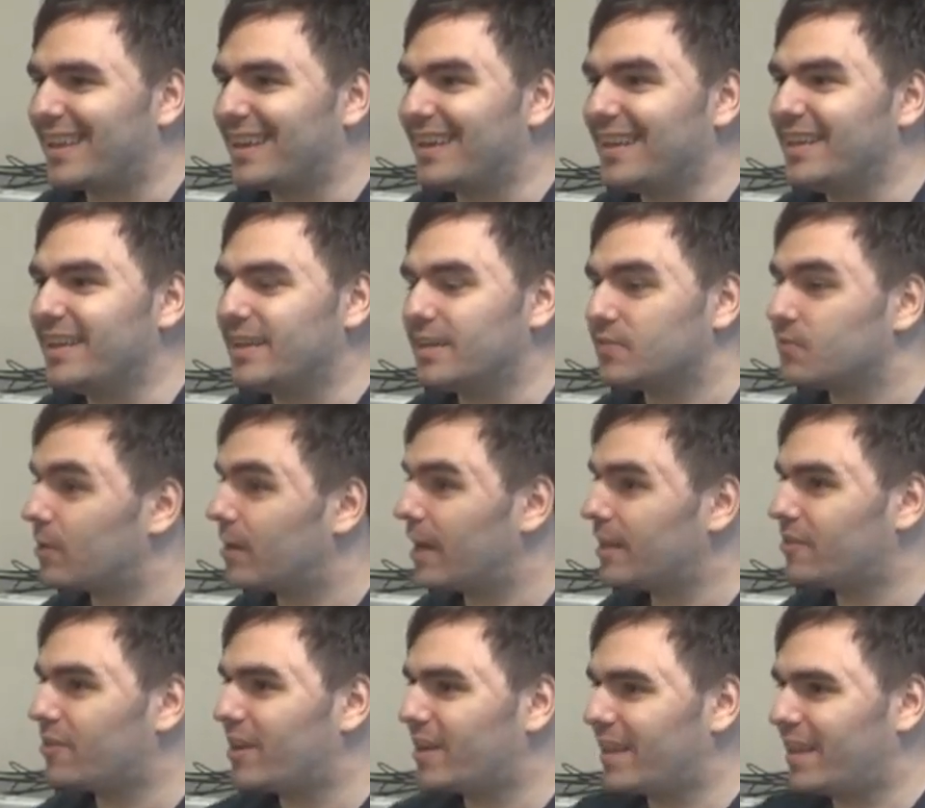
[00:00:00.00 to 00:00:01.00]
like illegals. We're
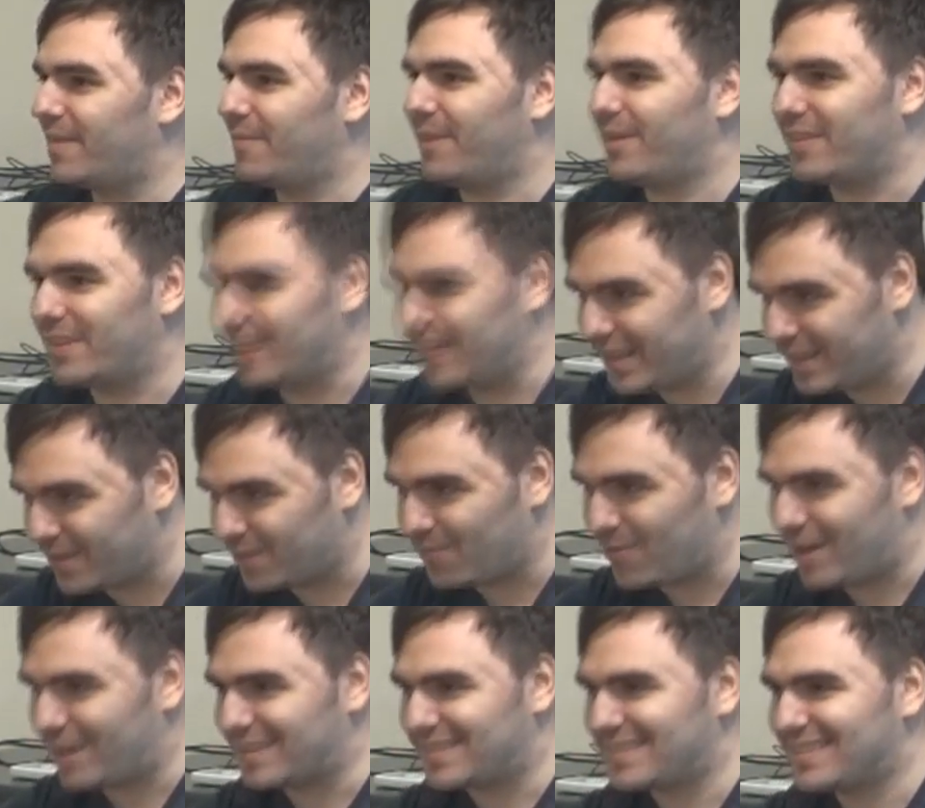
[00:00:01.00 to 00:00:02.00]
not talking about the legal
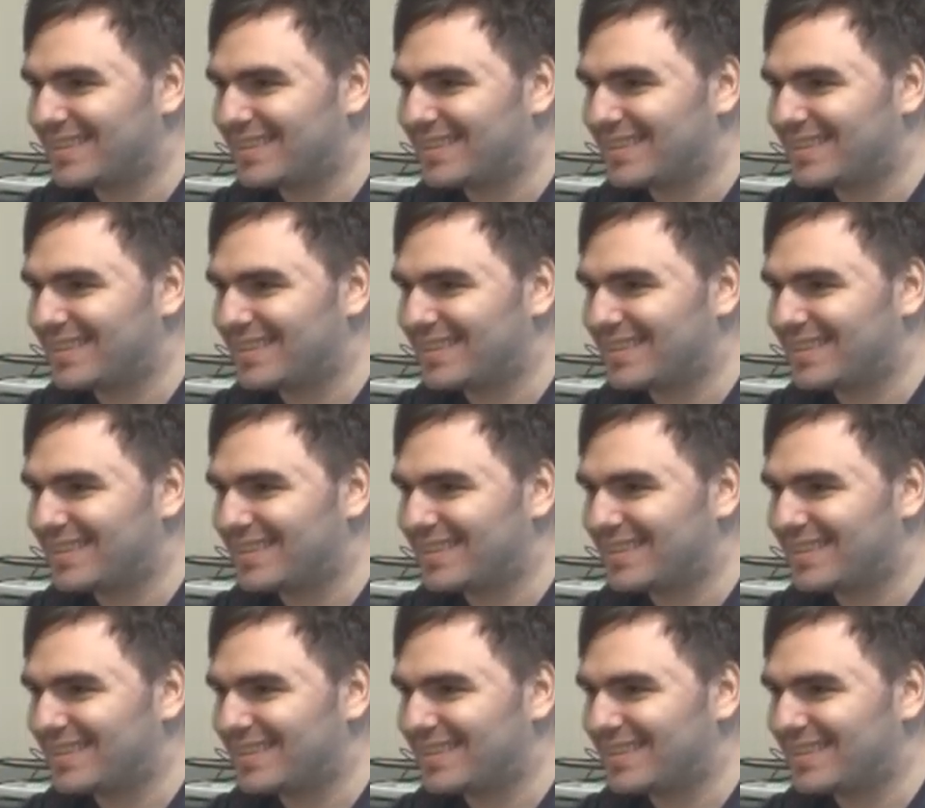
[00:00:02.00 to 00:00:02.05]
ones.